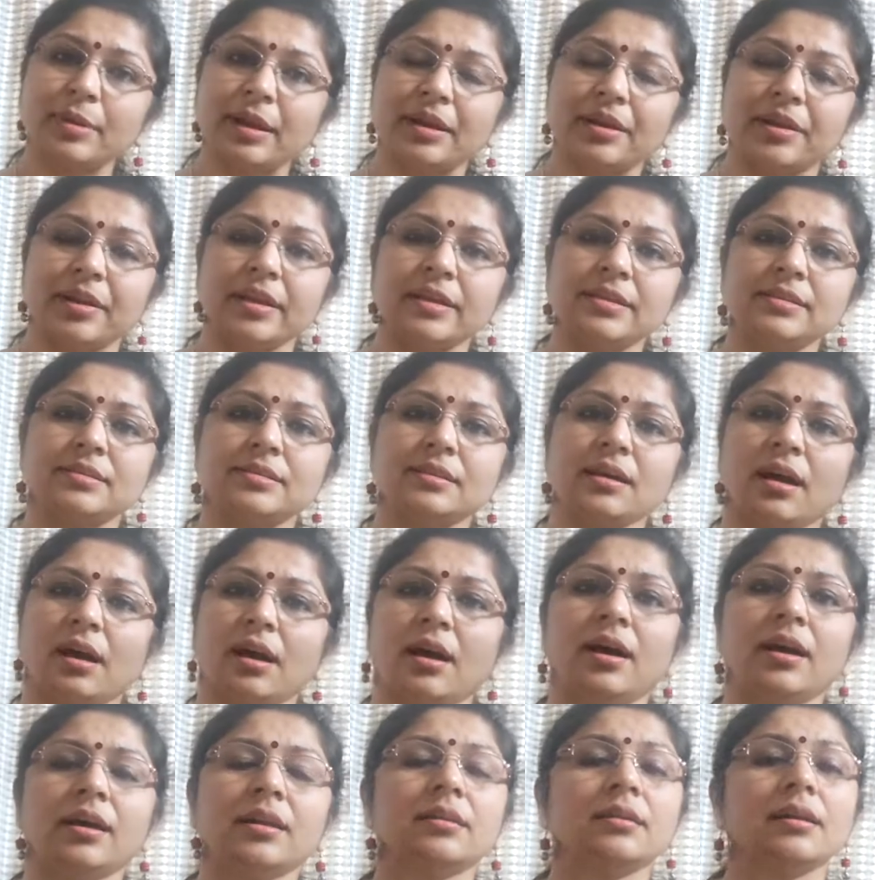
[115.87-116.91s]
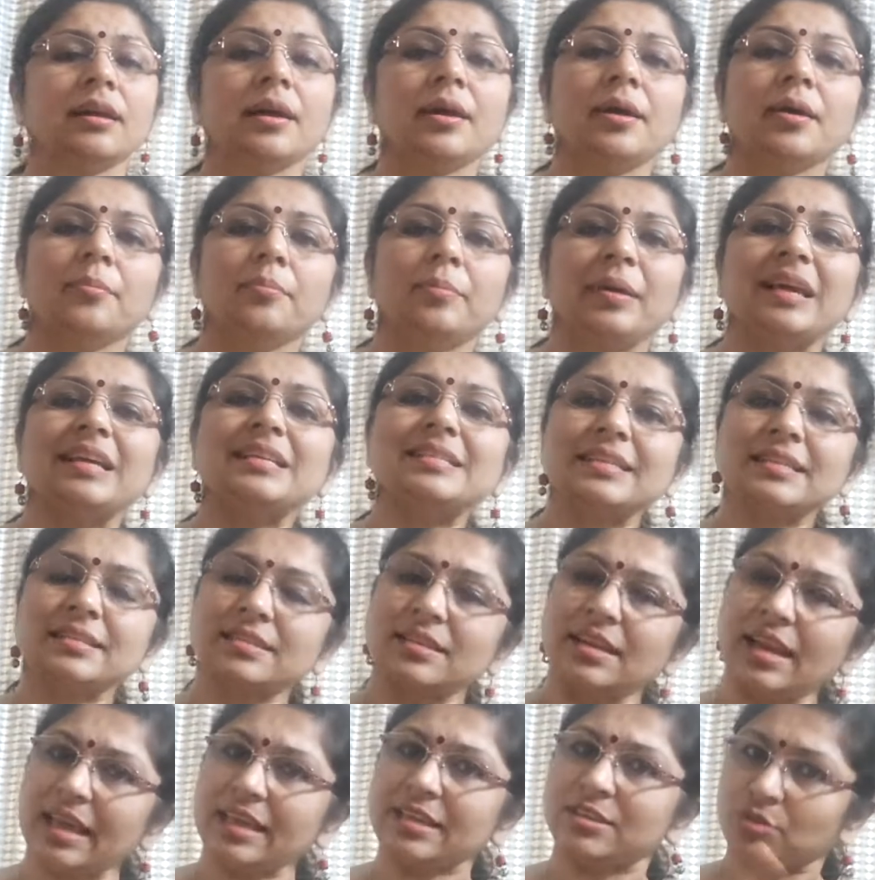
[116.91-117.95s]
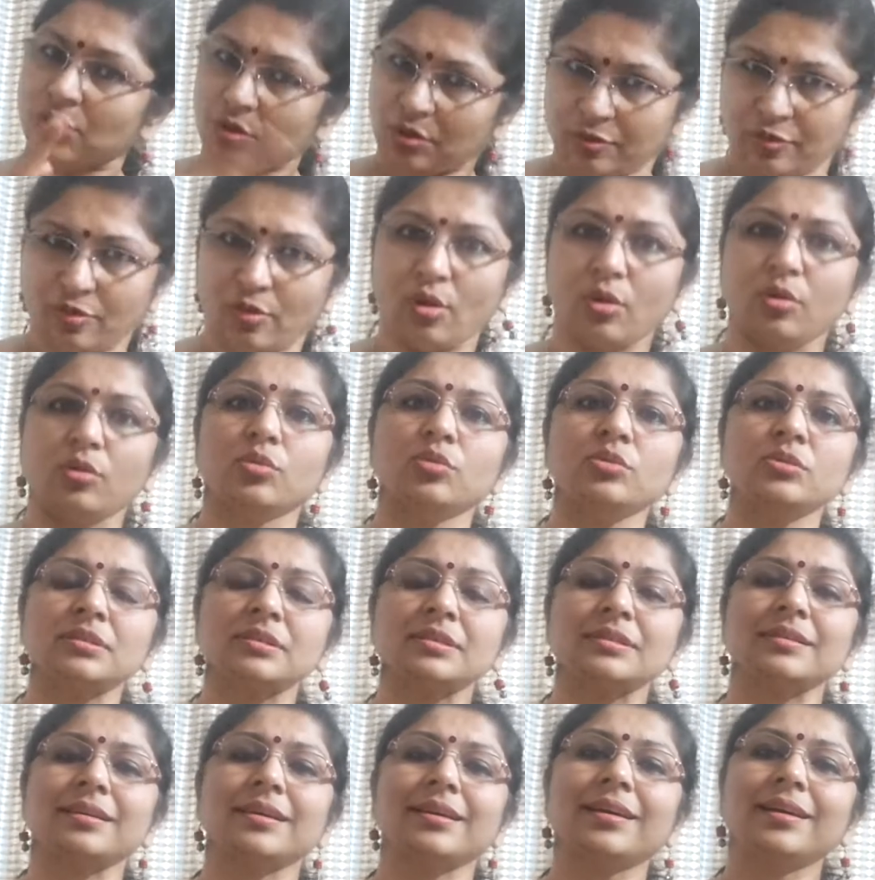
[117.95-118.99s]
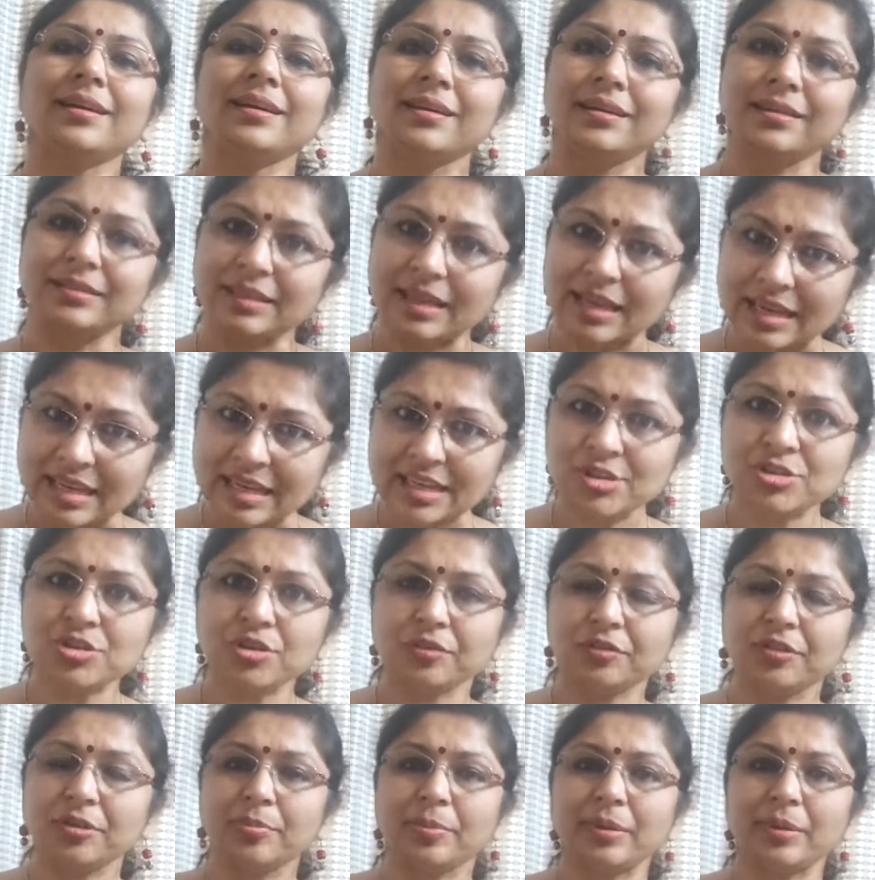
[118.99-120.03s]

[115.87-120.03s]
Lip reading: metrics are pages likes or follows, the reach of the